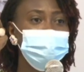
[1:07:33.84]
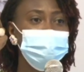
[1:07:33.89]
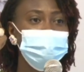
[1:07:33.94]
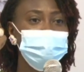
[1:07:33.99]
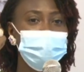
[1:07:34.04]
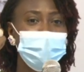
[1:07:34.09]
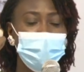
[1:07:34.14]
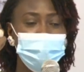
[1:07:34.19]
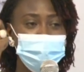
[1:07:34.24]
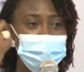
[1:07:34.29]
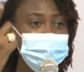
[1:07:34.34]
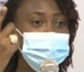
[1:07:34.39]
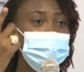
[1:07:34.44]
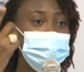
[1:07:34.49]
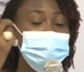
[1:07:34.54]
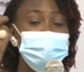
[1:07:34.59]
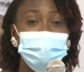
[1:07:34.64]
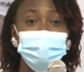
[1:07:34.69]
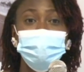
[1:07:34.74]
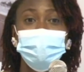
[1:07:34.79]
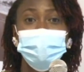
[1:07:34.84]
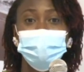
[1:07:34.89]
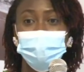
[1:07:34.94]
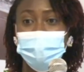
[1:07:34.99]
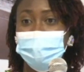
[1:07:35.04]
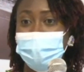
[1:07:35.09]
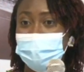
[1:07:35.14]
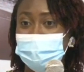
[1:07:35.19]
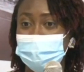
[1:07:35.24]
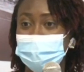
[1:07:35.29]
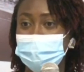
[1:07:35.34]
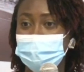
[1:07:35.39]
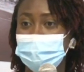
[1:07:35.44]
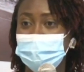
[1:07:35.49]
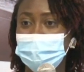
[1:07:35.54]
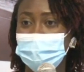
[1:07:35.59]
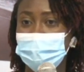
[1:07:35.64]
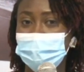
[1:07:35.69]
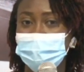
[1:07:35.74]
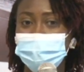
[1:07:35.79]
it's the same with women.
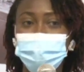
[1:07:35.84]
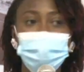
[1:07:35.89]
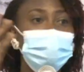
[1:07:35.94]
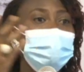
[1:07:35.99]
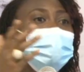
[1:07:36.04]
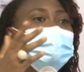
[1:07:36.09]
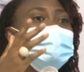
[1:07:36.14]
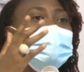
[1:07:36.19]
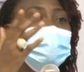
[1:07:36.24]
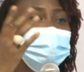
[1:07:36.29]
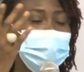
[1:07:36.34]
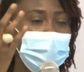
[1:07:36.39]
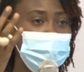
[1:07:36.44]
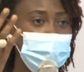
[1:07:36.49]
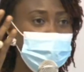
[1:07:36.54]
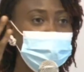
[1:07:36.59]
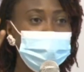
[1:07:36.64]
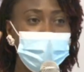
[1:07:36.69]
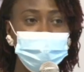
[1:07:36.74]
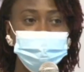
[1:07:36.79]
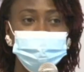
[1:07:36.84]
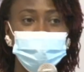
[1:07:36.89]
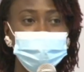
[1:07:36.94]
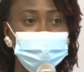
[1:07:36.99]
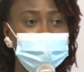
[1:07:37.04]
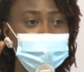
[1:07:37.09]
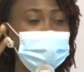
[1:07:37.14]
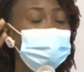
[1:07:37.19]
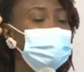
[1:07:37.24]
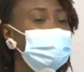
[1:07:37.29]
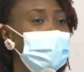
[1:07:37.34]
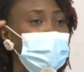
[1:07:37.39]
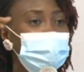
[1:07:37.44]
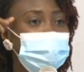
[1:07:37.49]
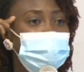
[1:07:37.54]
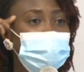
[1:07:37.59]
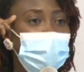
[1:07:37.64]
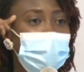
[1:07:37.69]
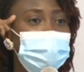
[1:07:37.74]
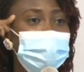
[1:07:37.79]
You will never be pleasured if
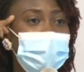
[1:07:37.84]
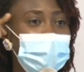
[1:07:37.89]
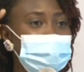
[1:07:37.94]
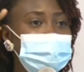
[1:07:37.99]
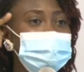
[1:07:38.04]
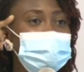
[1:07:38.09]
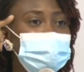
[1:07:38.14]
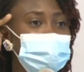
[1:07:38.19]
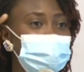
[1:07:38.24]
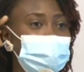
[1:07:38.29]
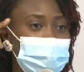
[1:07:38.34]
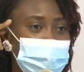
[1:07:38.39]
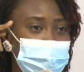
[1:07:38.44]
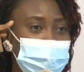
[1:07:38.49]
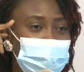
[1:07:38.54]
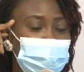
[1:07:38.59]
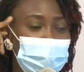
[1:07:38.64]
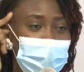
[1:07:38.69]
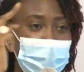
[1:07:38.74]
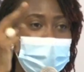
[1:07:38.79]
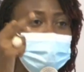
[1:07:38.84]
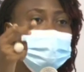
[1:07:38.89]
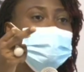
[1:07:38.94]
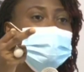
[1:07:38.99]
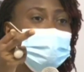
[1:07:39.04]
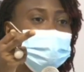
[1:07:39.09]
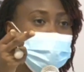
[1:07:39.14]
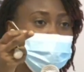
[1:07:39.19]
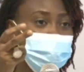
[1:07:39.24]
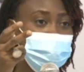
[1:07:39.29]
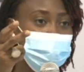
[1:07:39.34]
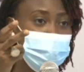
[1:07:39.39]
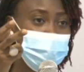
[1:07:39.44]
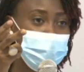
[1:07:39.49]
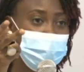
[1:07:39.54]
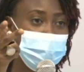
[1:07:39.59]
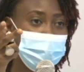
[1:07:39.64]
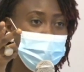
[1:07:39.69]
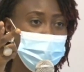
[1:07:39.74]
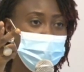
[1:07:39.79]
your mind is not where it's supposed to be.
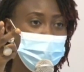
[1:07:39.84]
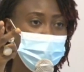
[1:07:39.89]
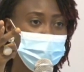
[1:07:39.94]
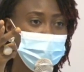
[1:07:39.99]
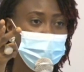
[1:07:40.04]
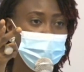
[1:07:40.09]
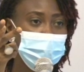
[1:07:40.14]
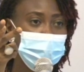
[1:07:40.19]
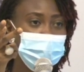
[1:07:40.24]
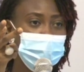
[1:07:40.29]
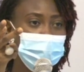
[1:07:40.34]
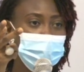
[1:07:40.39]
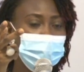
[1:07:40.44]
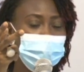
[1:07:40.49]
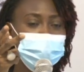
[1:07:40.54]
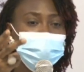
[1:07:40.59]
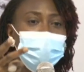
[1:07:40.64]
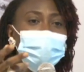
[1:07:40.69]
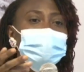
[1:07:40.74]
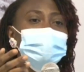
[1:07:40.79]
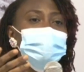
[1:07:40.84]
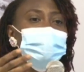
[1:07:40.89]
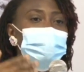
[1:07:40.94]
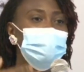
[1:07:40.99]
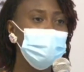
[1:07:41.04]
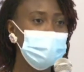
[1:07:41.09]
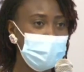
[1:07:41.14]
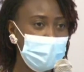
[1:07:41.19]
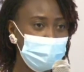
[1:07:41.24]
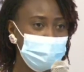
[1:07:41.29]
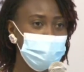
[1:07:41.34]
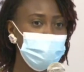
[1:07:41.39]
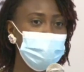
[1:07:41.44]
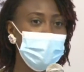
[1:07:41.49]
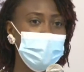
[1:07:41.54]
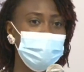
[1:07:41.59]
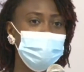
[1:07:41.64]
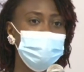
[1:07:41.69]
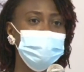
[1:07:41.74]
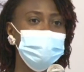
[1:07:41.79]
So you will have to work
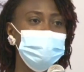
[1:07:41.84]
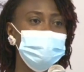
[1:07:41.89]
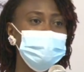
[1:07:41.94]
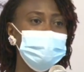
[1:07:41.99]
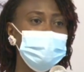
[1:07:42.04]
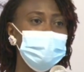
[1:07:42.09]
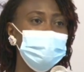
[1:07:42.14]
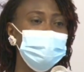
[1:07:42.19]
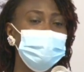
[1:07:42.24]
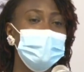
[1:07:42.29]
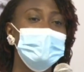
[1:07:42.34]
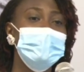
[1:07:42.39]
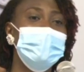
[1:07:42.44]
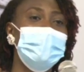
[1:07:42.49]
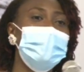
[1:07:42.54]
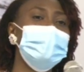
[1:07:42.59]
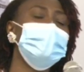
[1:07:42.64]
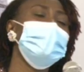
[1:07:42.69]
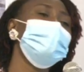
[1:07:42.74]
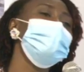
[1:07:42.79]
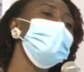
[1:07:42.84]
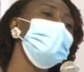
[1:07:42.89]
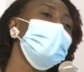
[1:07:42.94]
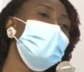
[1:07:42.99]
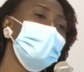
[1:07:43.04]
on yourself. And if you have a